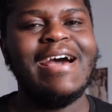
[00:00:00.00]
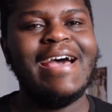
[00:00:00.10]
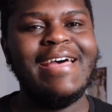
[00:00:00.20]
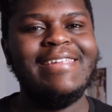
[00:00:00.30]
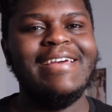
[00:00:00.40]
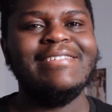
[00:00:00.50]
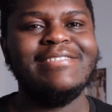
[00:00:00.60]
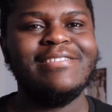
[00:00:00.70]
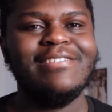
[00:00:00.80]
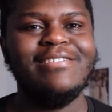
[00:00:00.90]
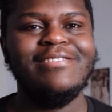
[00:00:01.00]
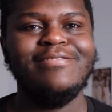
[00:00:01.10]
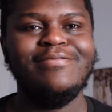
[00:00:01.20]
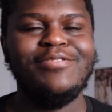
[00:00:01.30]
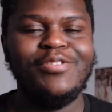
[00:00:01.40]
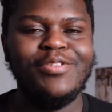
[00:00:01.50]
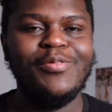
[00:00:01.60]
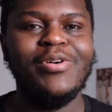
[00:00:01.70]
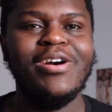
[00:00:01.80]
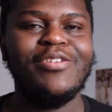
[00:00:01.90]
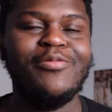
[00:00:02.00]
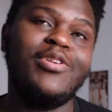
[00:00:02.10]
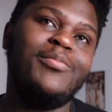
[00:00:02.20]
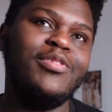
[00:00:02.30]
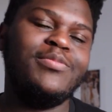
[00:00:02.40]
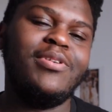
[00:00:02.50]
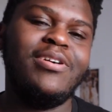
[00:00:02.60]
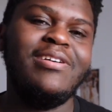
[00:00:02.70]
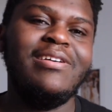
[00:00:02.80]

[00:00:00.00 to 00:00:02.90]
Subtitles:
at a desk to do the work for the most part.